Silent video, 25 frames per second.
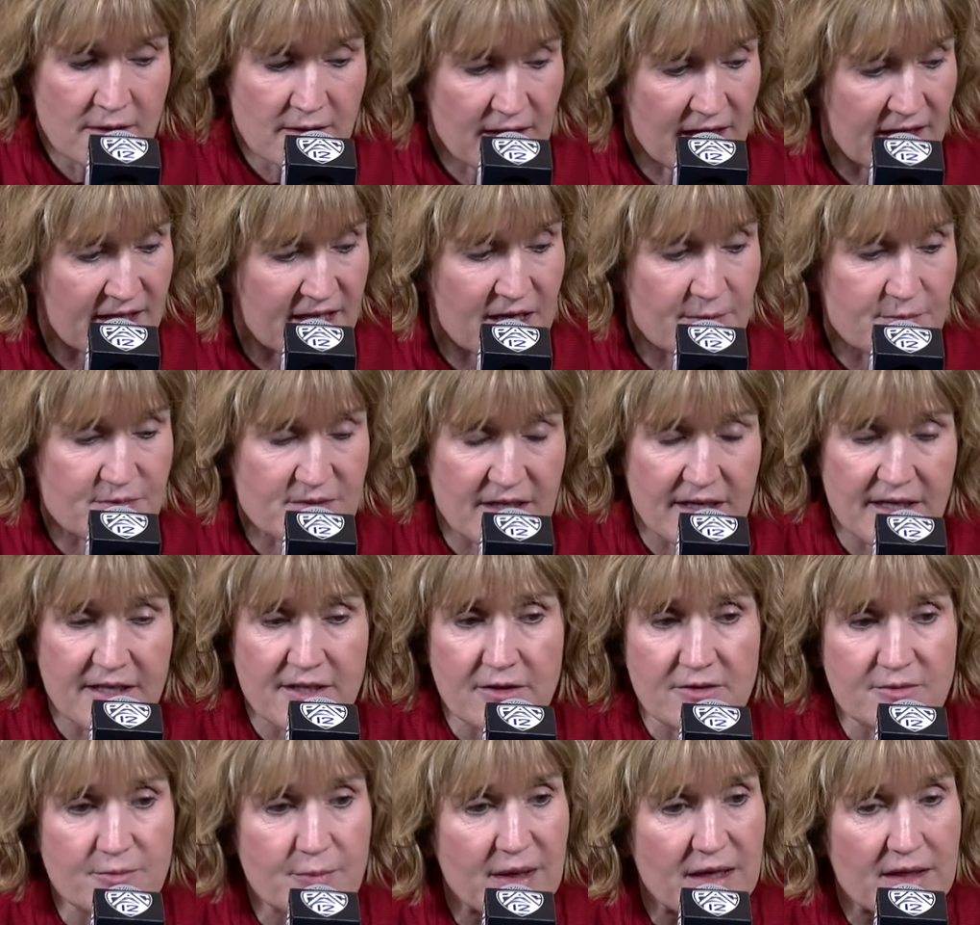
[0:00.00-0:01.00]
I keep saying
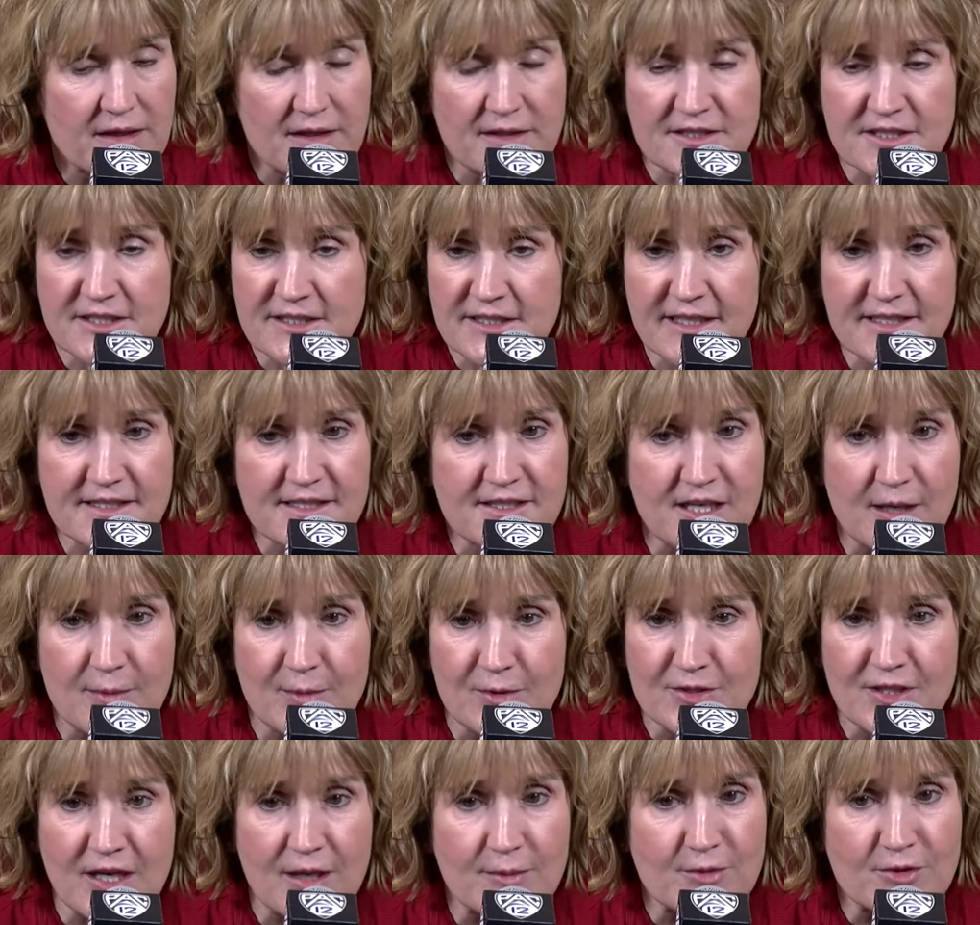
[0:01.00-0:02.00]
to Bella, she needs a
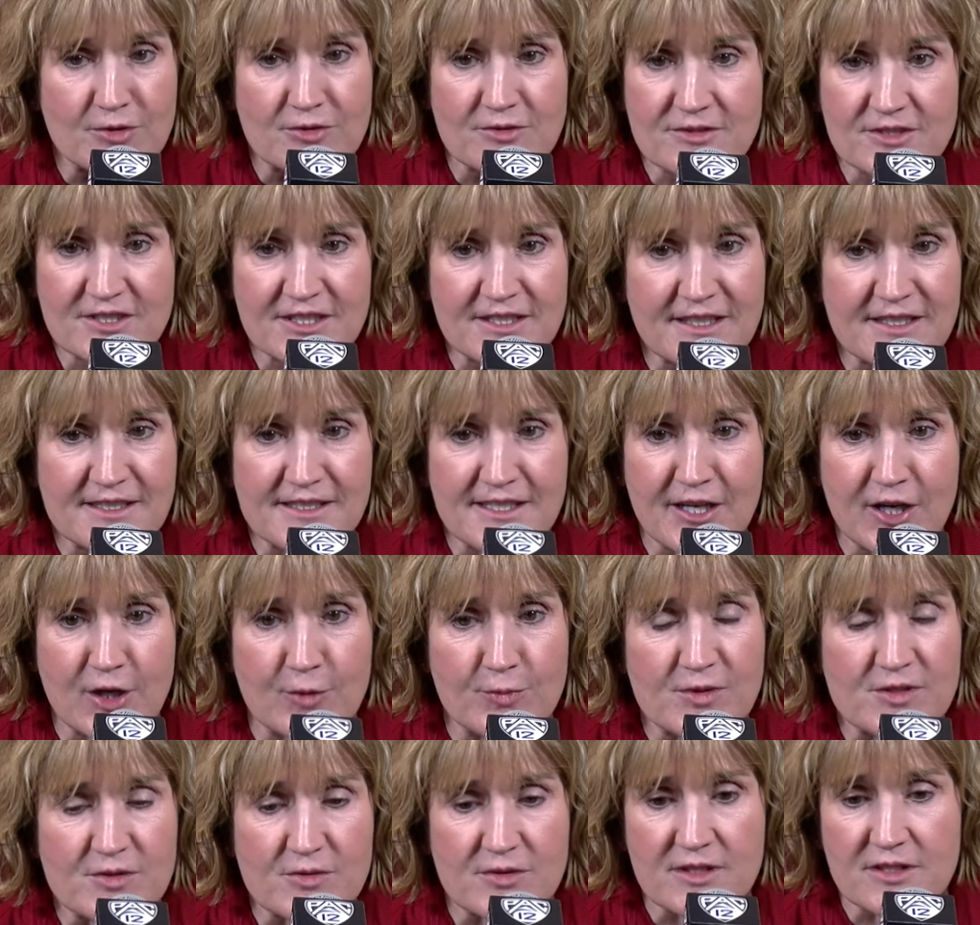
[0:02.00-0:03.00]
double double. She needs to
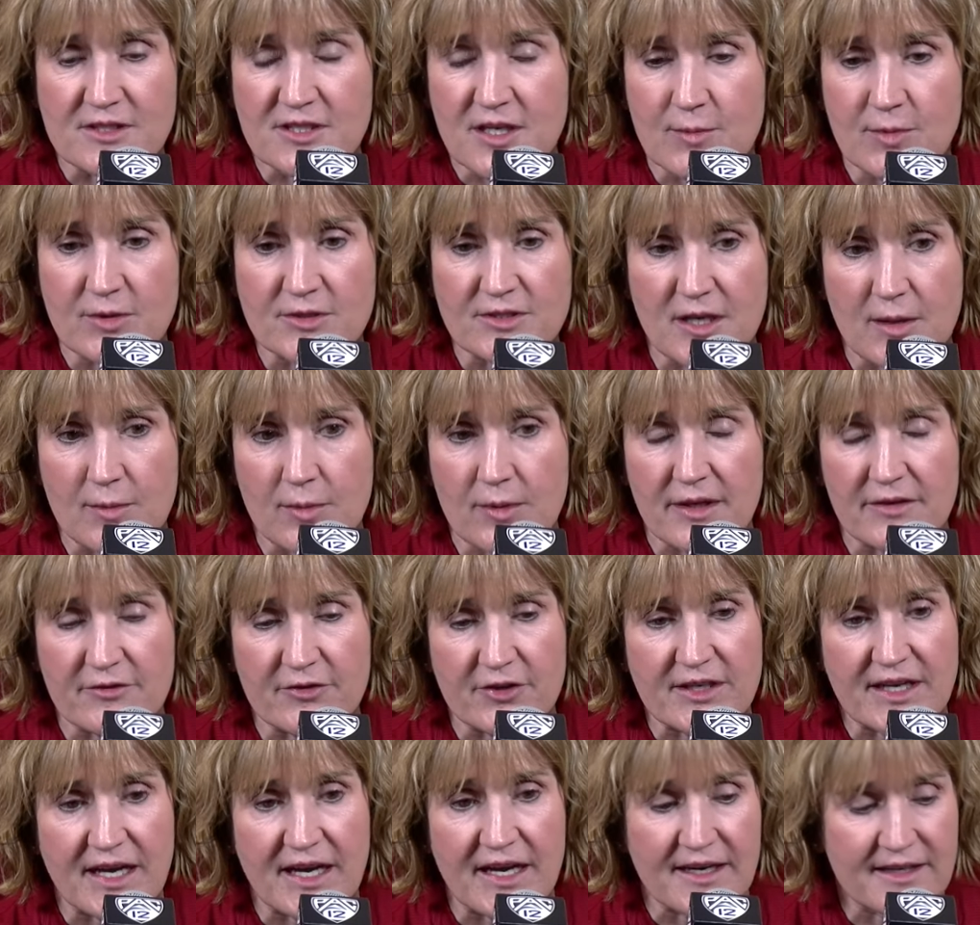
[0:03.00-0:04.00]
help us with a double double
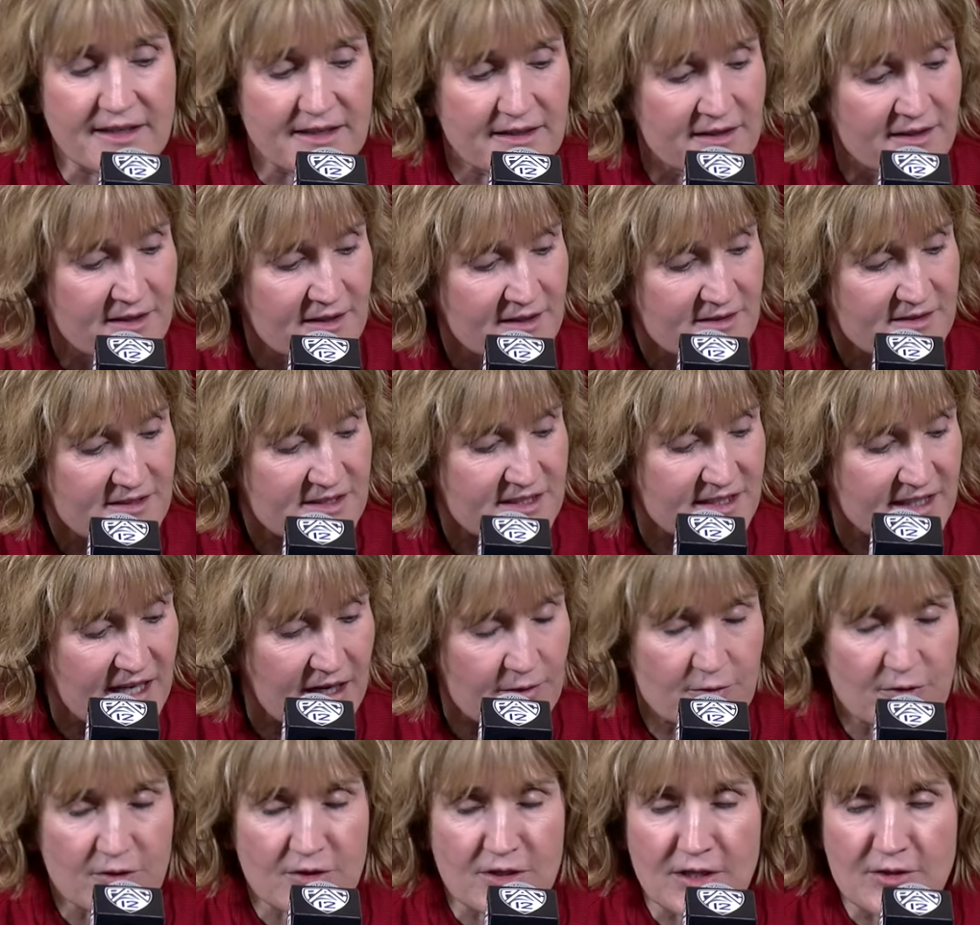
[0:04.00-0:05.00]
every night, and she
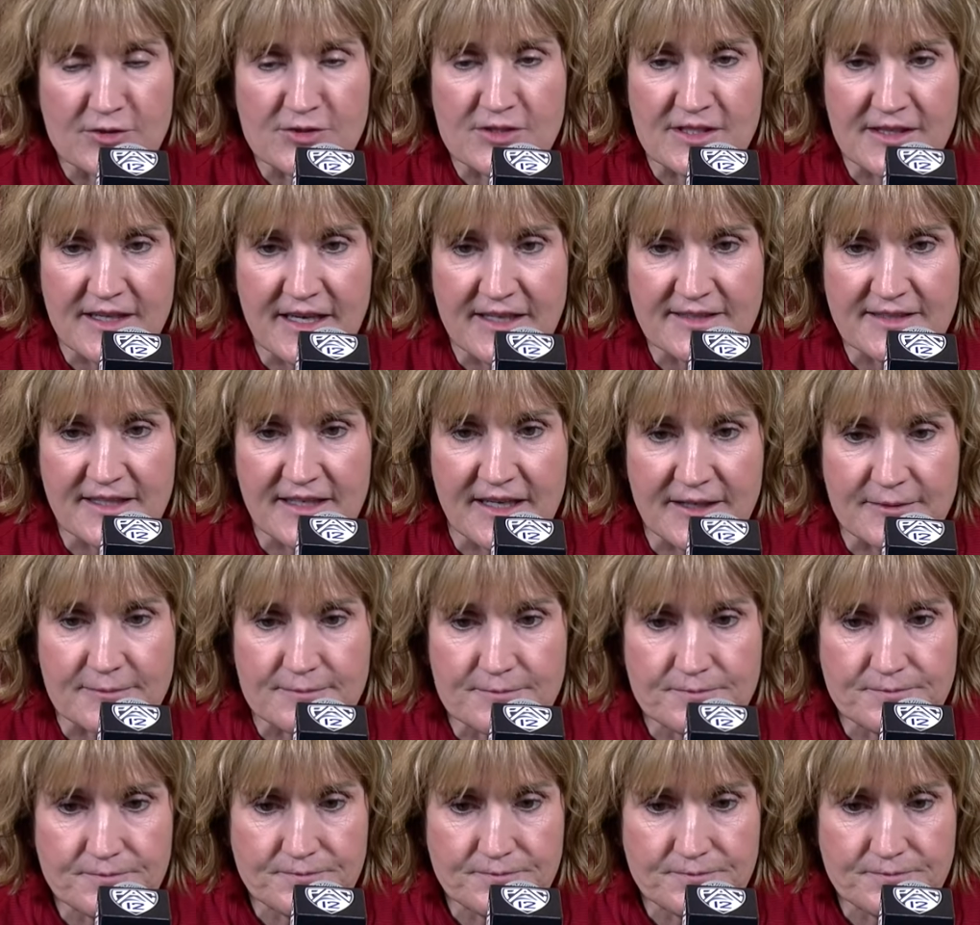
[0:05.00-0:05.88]
got real close to that tonight.